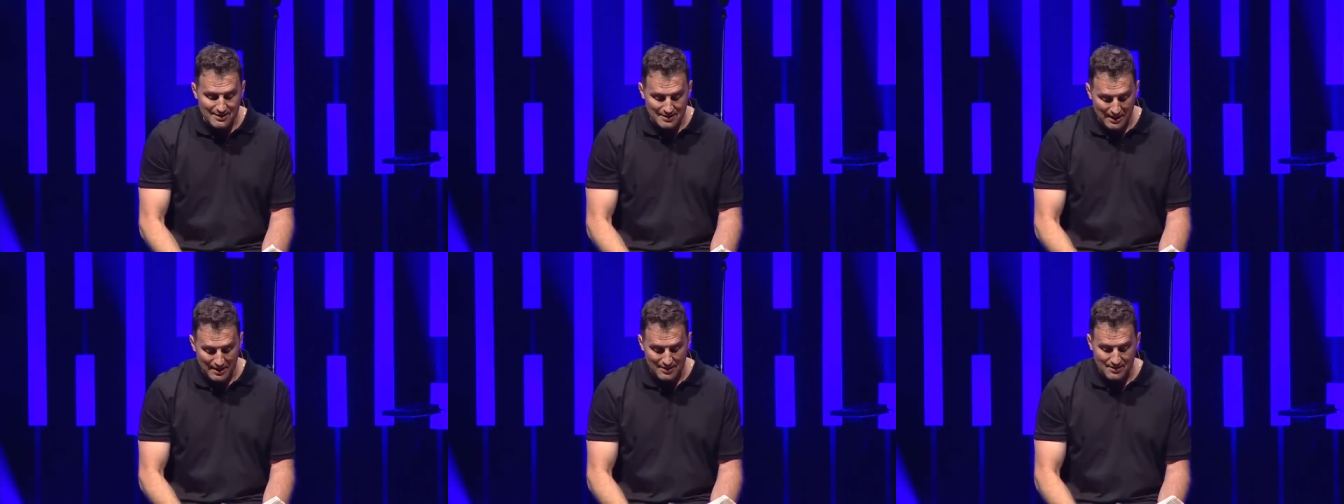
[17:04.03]

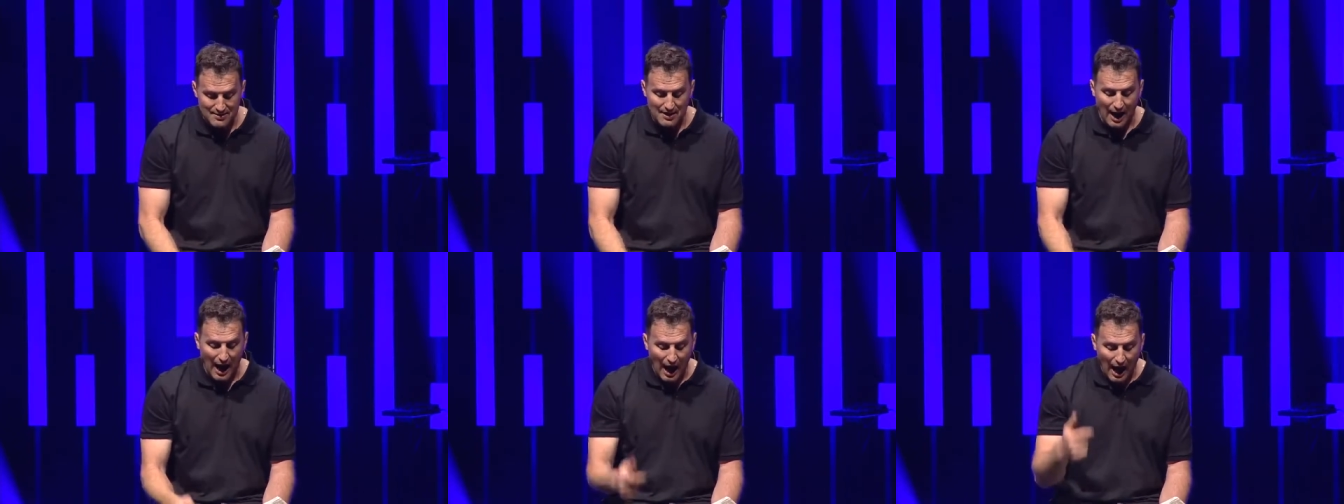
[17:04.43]

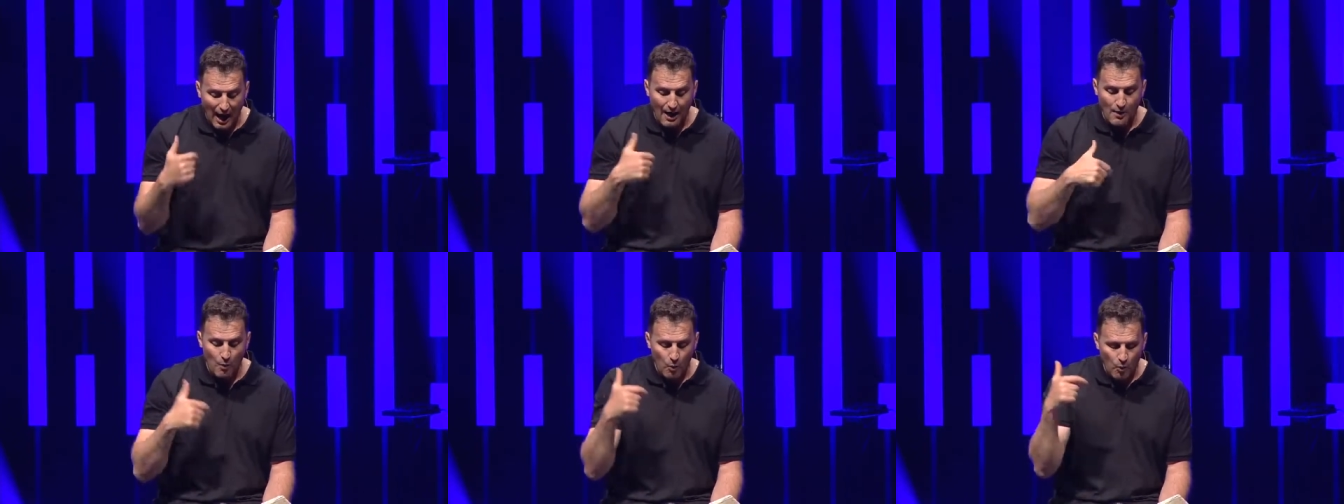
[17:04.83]
says,
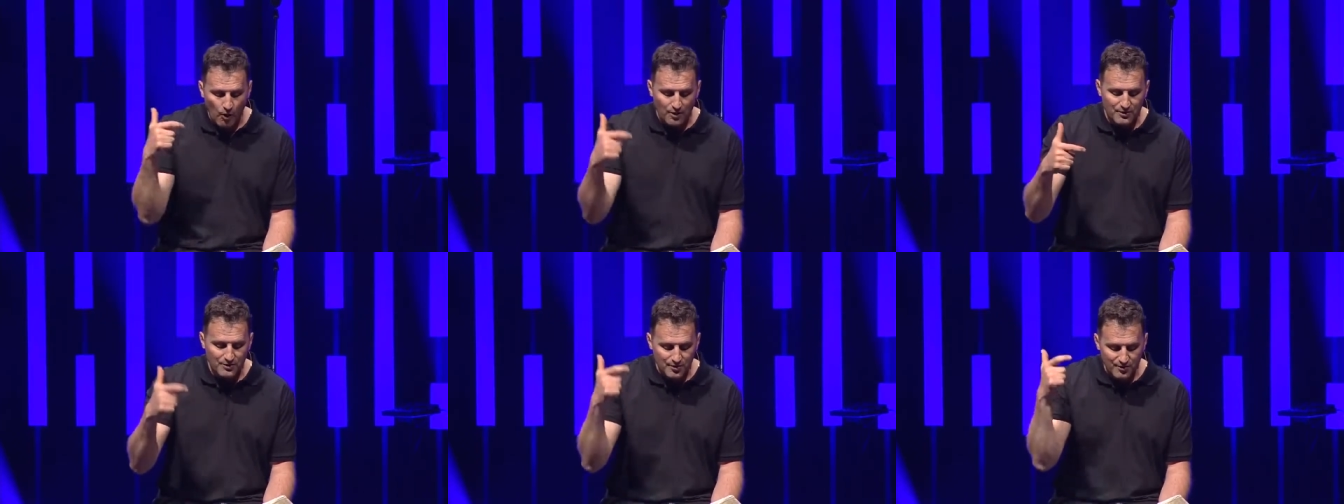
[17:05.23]
I
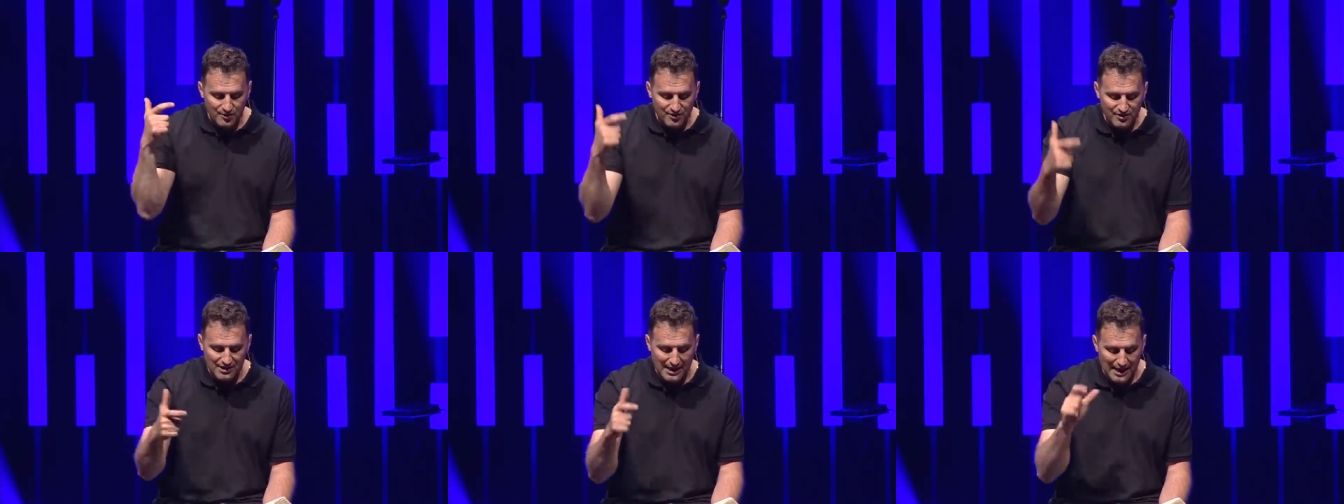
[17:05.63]
want to
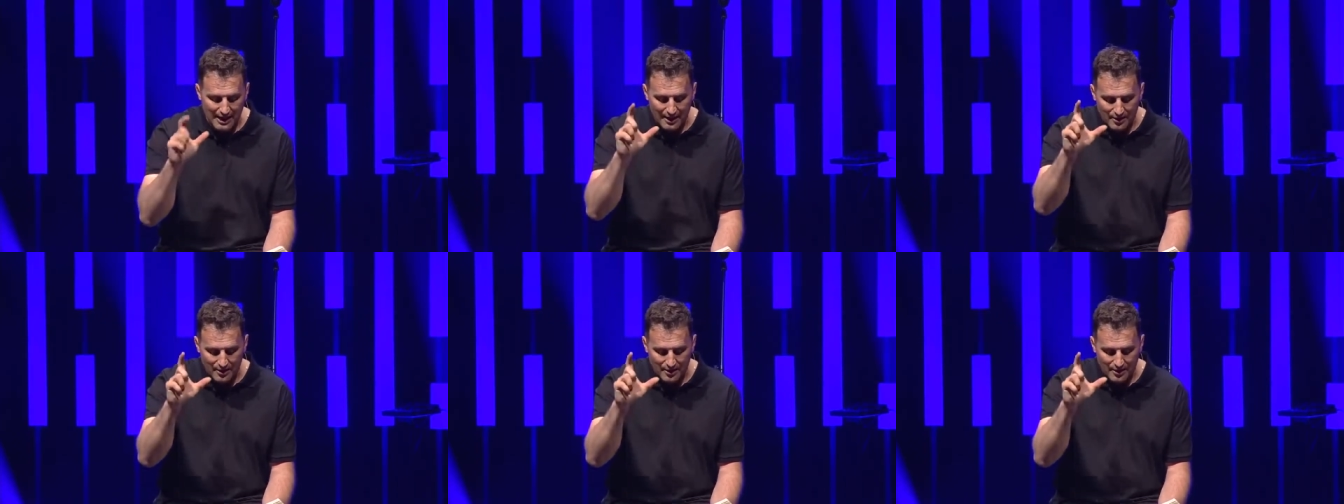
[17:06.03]
see.